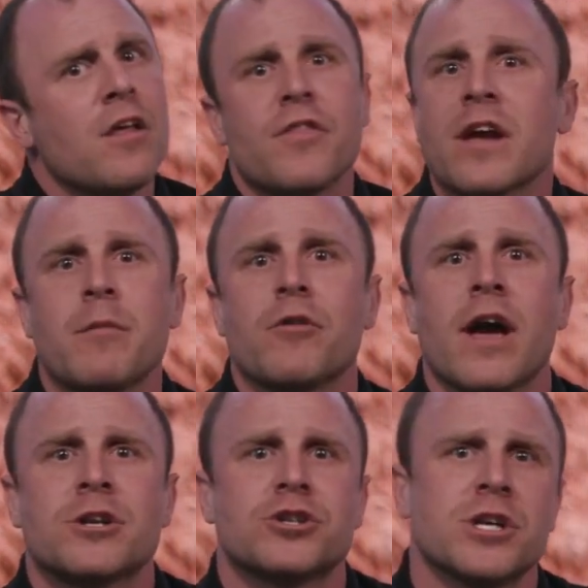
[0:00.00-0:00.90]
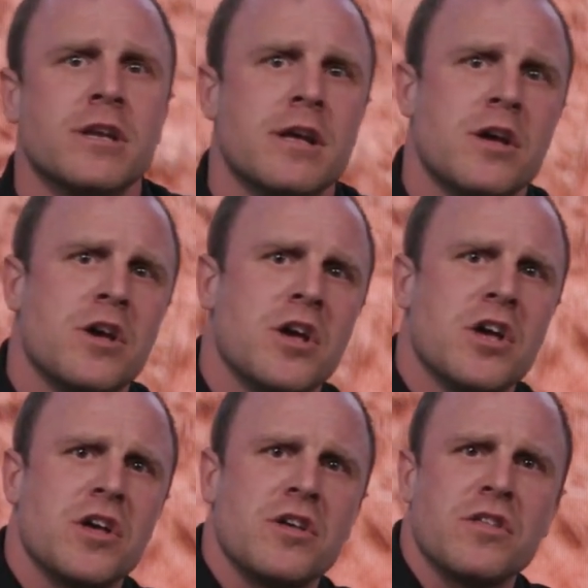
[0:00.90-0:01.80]
Think about nitrogen.
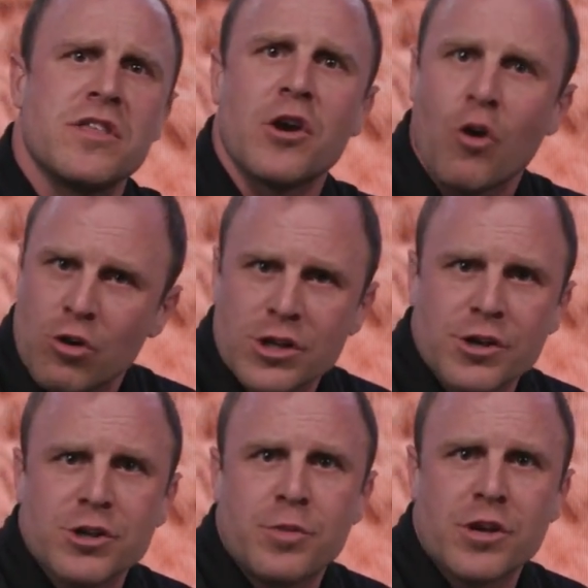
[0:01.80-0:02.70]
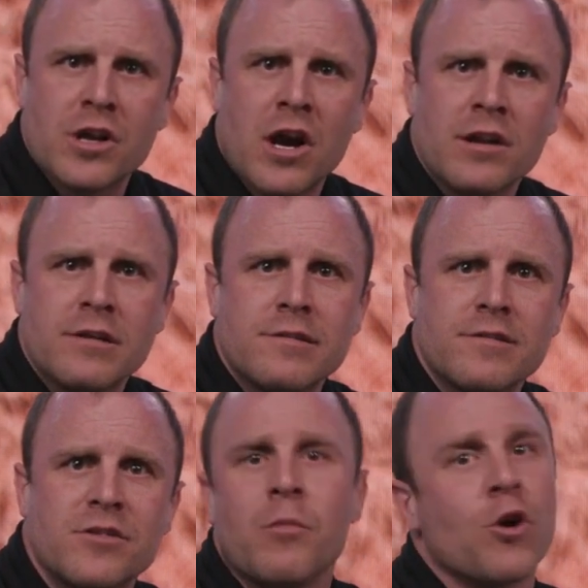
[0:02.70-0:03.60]
The earlier you put it on,
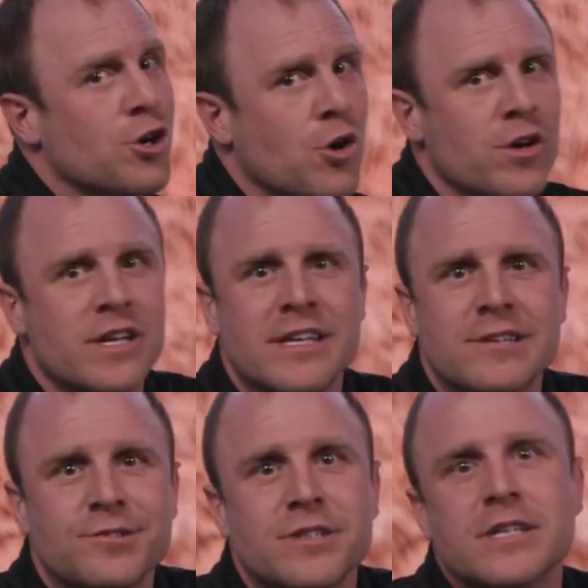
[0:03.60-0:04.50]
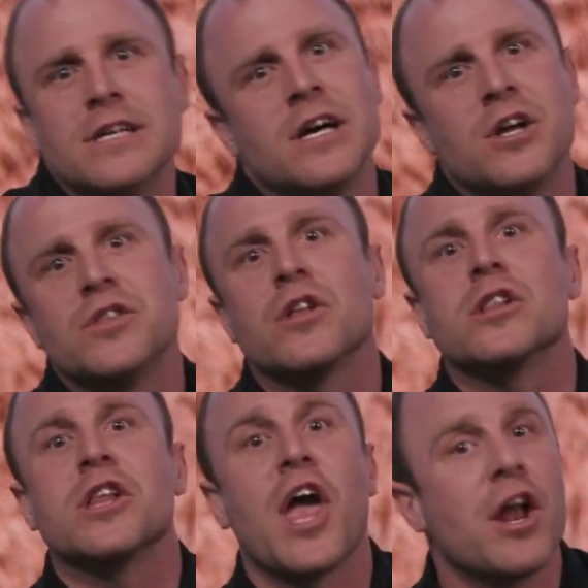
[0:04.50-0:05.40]
the more you're going to yield. The
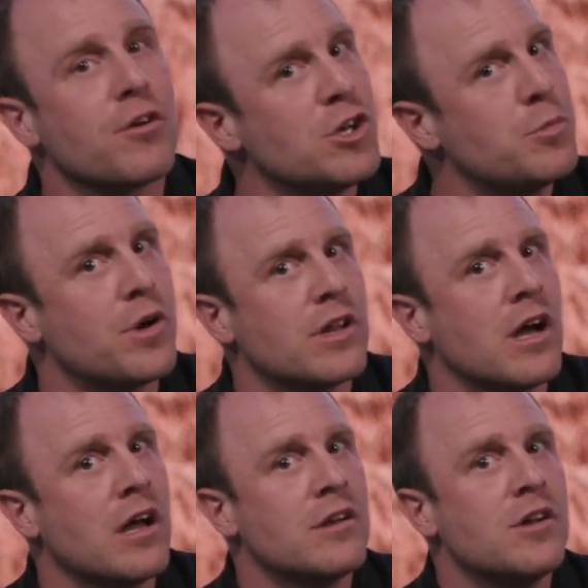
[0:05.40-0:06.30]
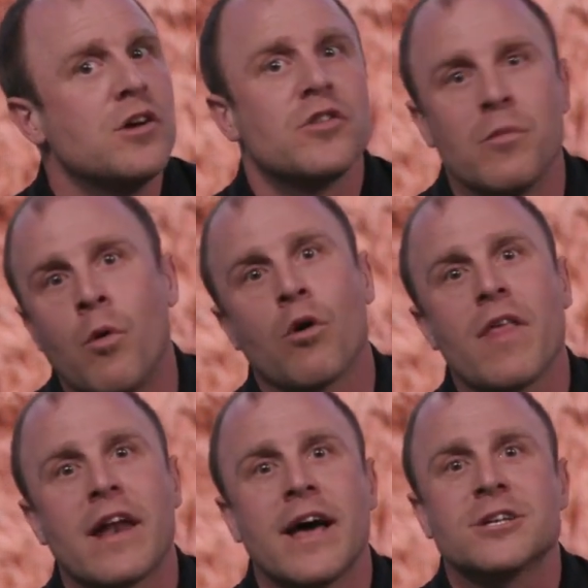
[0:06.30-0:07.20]
later you put it on, the more
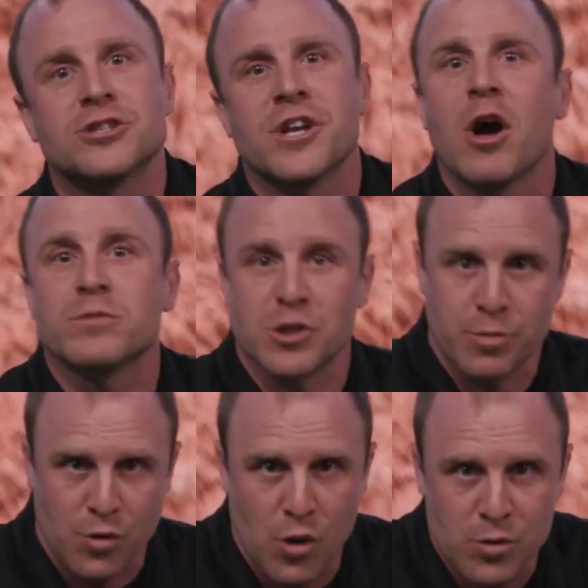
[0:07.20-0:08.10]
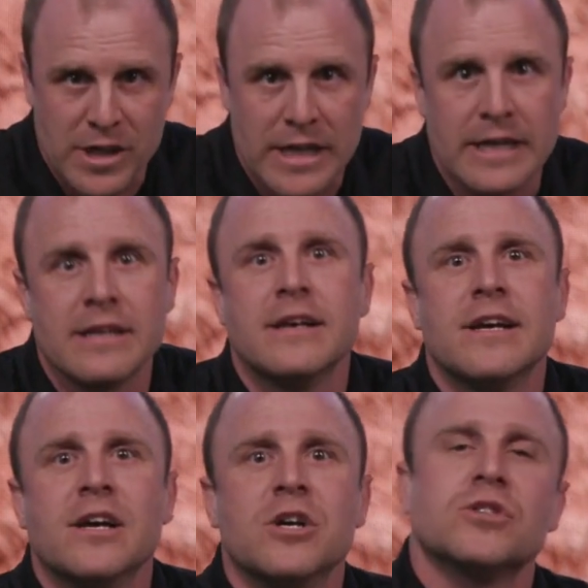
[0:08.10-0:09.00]
that nitrogen helps your protein.
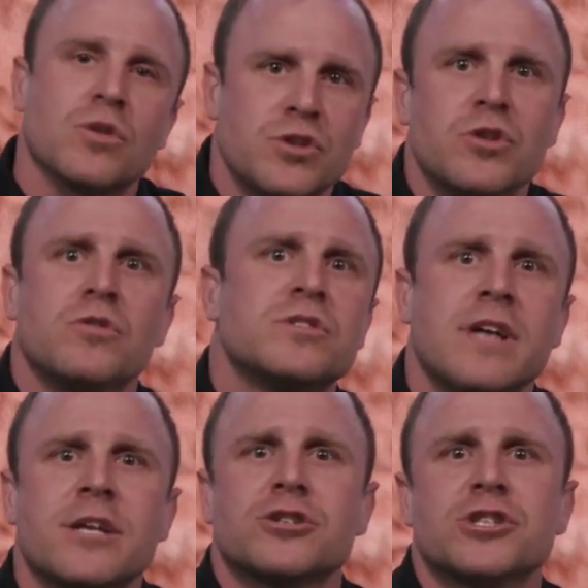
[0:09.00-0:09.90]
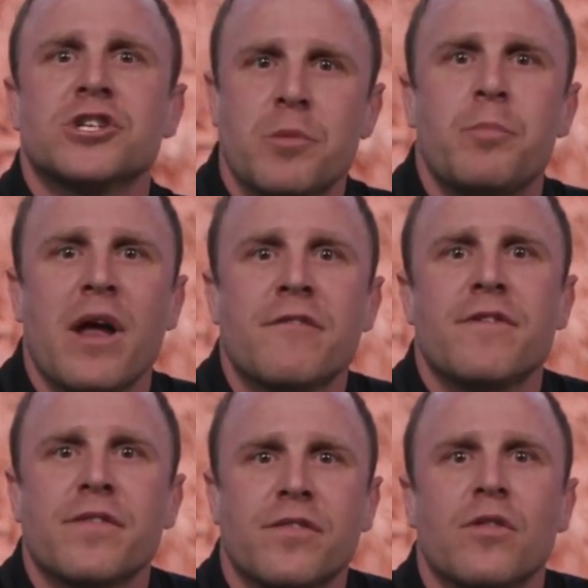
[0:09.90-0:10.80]
So use nitrogen to
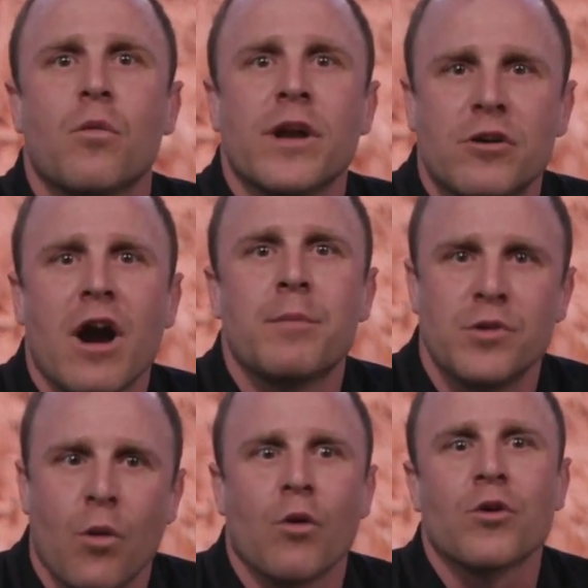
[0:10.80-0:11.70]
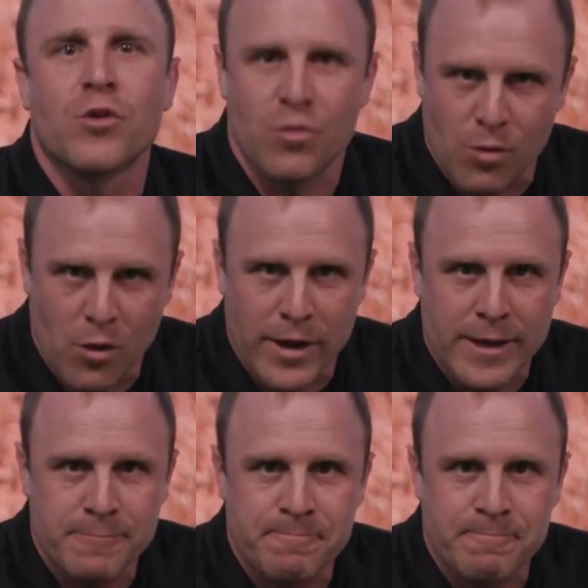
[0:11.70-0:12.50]
benefit the wheat crop you're growing.